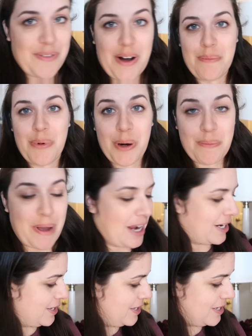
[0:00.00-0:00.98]
of our important
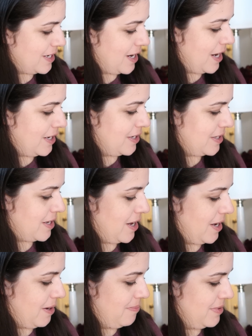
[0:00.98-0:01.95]
packages today just
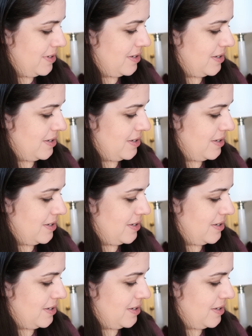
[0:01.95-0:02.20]
came.